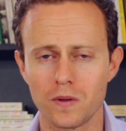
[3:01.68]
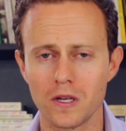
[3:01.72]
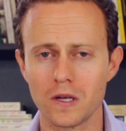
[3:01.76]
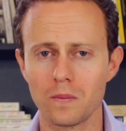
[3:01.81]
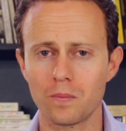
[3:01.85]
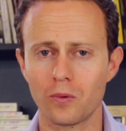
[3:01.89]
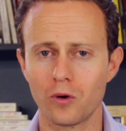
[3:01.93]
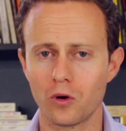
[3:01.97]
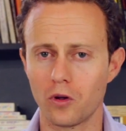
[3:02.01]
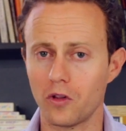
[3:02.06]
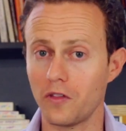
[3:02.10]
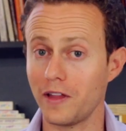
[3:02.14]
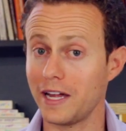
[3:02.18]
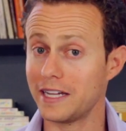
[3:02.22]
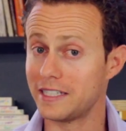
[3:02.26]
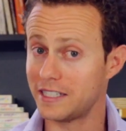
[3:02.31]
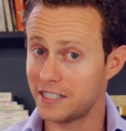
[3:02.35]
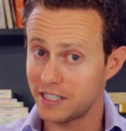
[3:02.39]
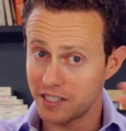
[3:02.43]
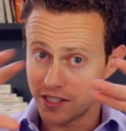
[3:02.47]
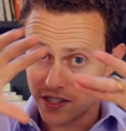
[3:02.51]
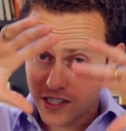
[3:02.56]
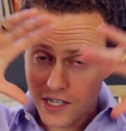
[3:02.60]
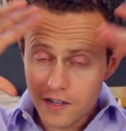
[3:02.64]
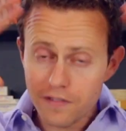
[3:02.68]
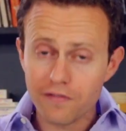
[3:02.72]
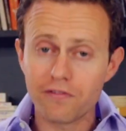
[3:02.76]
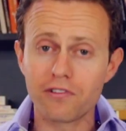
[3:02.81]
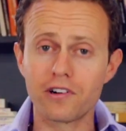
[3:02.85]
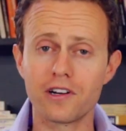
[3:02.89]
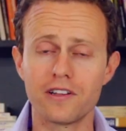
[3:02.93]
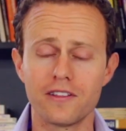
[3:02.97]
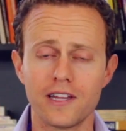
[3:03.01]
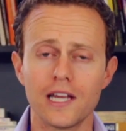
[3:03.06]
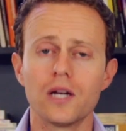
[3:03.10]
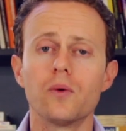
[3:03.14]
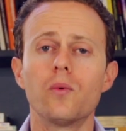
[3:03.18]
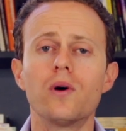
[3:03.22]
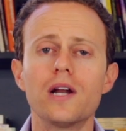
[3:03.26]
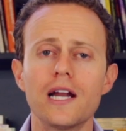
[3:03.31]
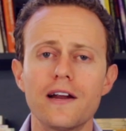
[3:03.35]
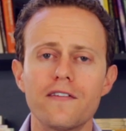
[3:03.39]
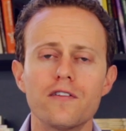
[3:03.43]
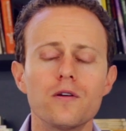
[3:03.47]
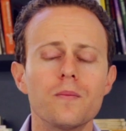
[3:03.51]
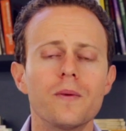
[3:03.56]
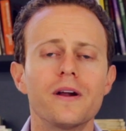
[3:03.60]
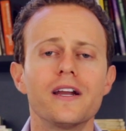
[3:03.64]
people, that's different than what
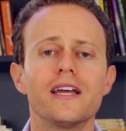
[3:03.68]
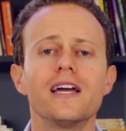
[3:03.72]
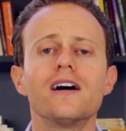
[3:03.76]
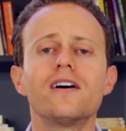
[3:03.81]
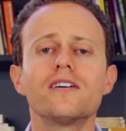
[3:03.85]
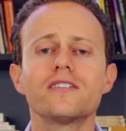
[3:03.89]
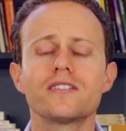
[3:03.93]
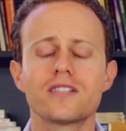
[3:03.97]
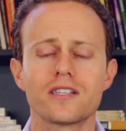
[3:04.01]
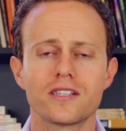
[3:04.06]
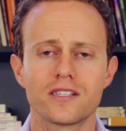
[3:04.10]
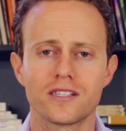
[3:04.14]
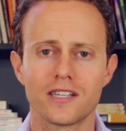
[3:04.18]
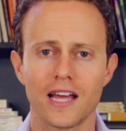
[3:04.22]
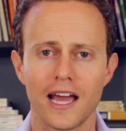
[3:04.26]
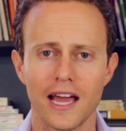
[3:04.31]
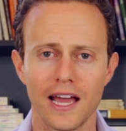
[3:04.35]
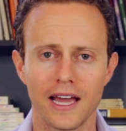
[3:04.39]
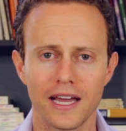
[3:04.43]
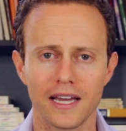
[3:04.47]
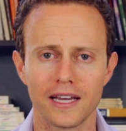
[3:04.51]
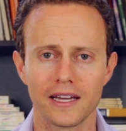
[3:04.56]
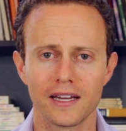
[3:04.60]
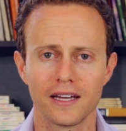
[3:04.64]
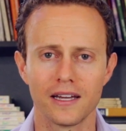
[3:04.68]
everybody else is saying.